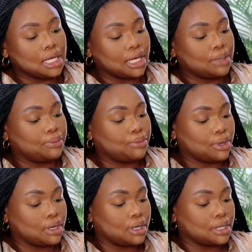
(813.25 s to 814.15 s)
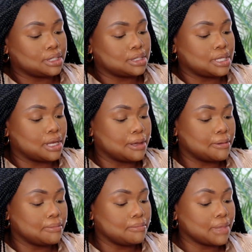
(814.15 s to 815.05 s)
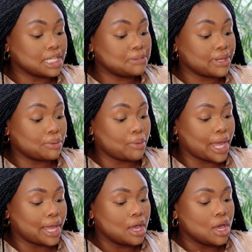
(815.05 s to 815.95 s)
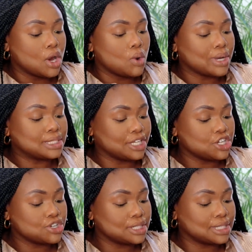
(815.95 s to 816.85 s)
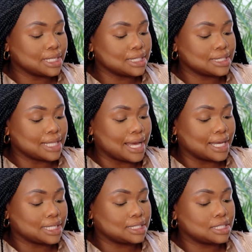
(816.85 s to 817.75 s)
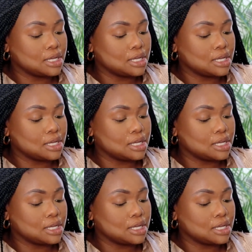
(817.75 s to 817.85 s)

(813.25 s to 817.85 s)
It was meant to be that way. What's interesting is that